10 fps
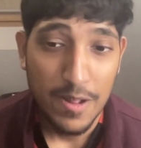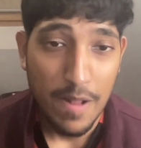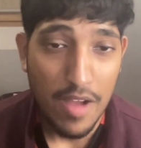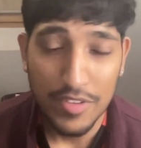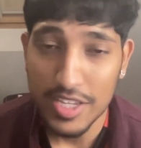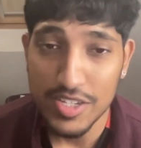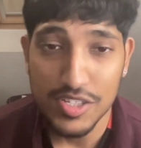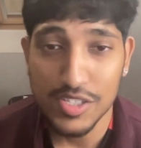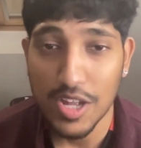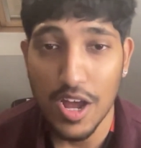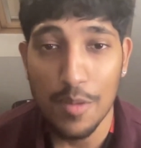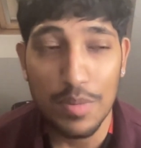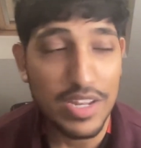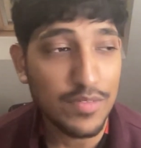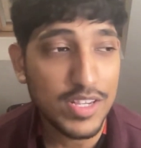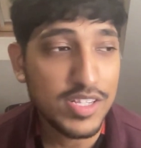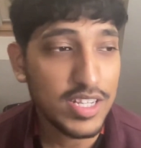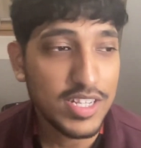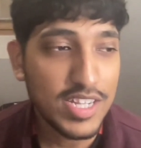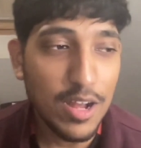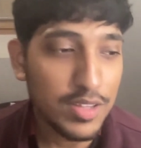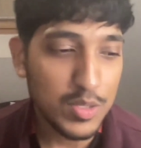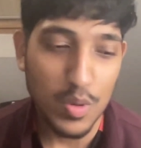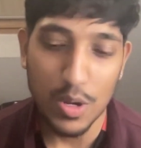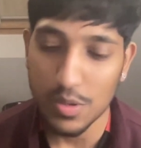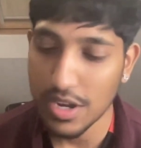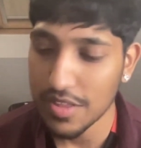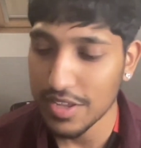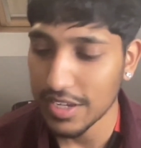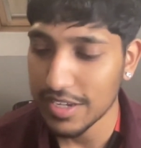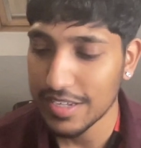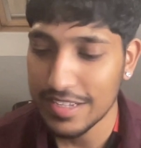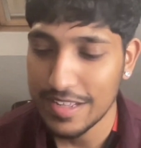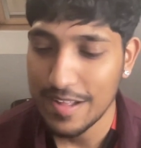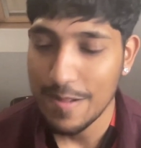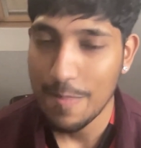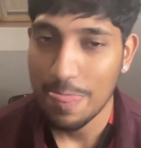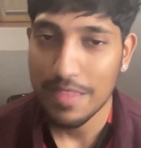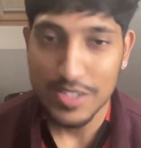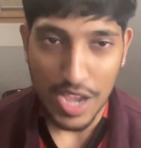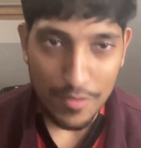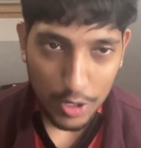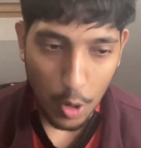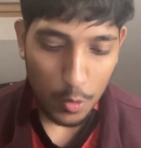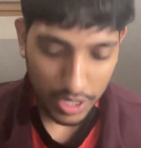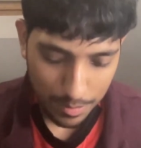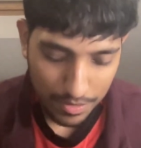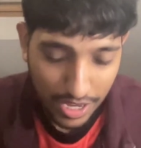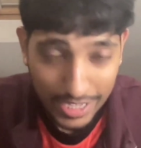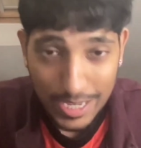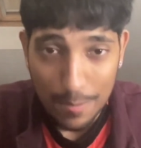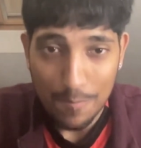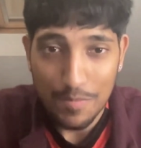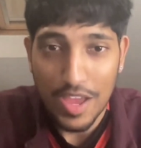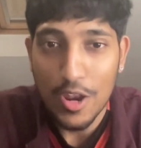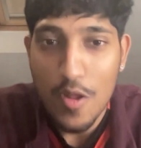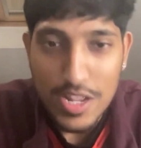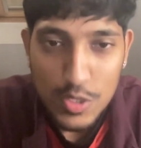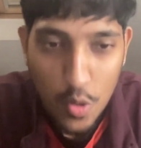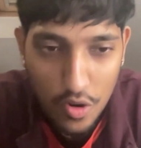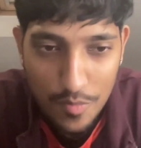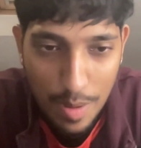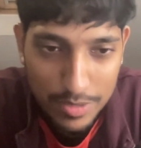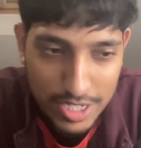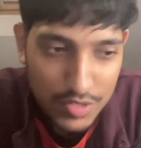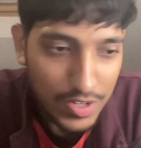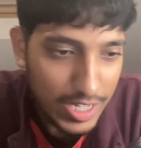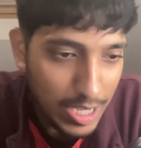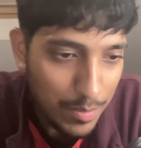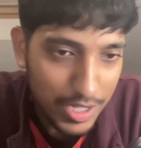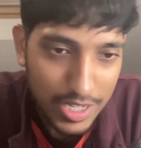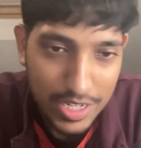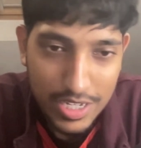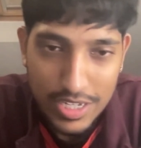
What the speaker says: I think he's just unbelievable. He's out of this world, and I think to have a goalkeeper like him, I know there's talk of Mamardashvili coming in.